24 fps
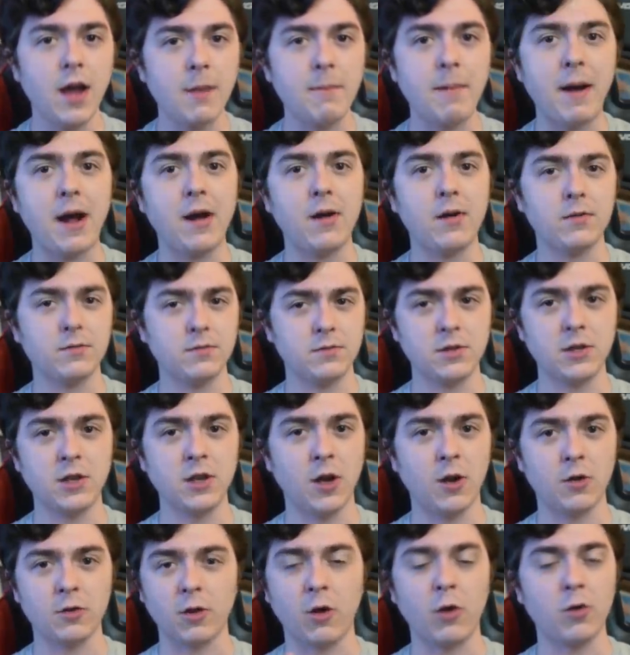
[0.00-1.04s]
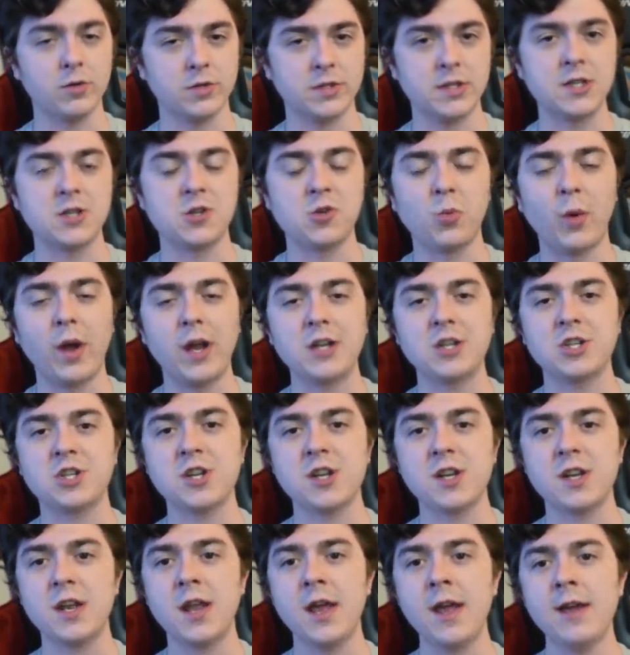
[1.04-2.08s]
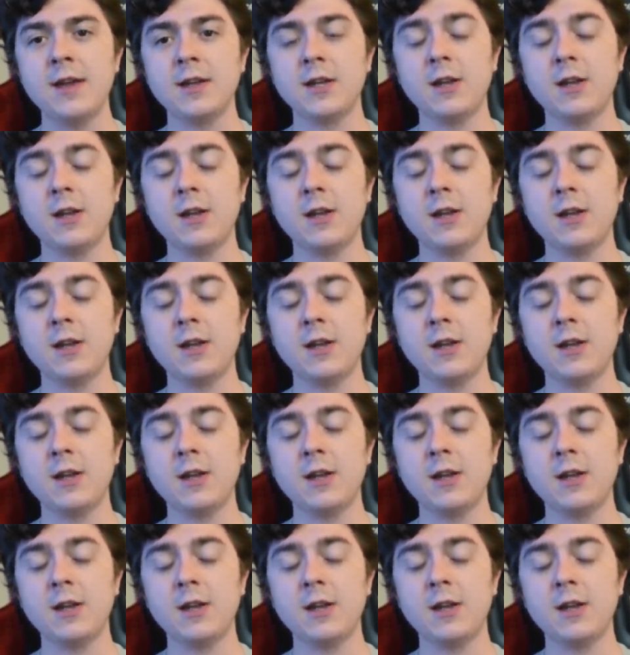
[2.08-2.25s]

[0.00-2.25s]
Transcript: about, you know, the whole situation.